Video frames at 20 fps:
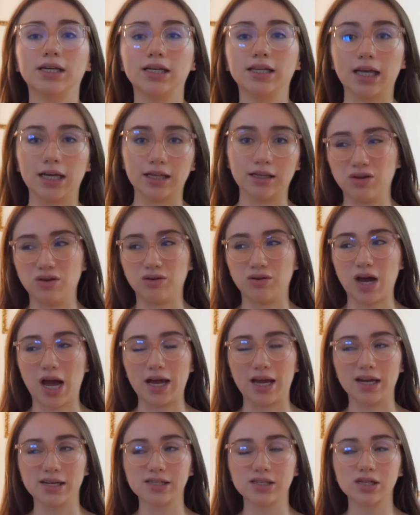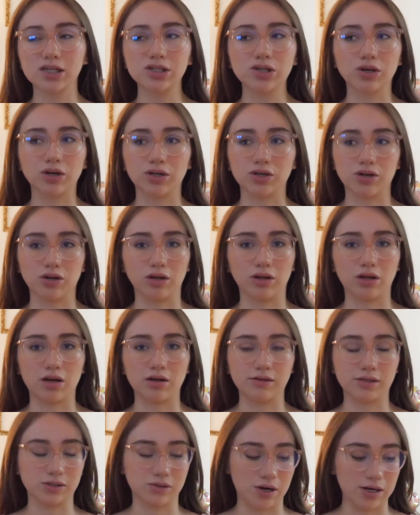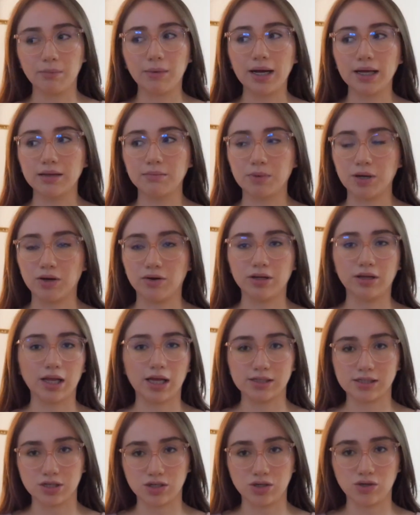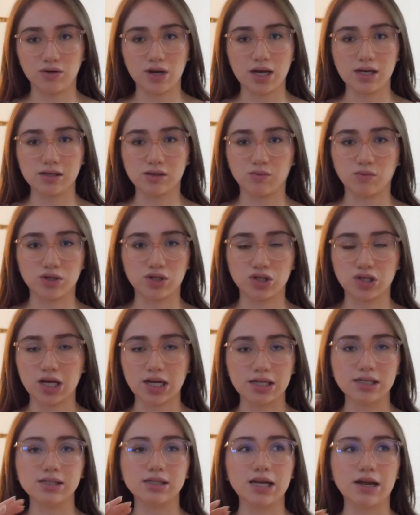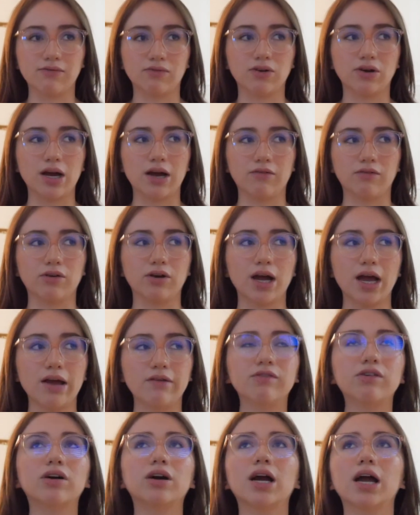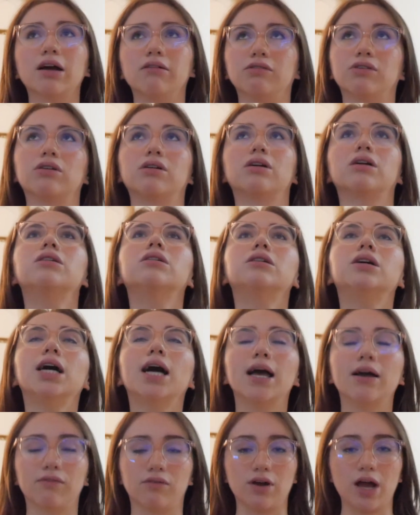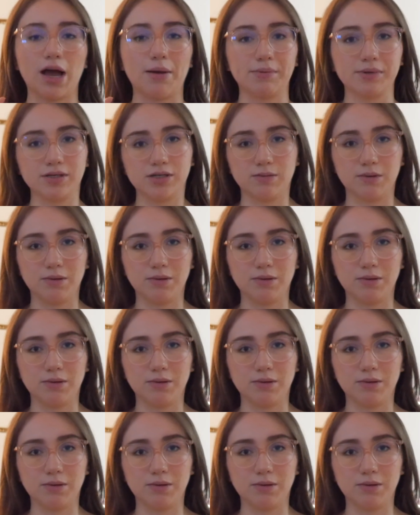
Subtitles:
like, I guess because you're under a lot of stress. My period lasted 2 days, which that has never ever happened to me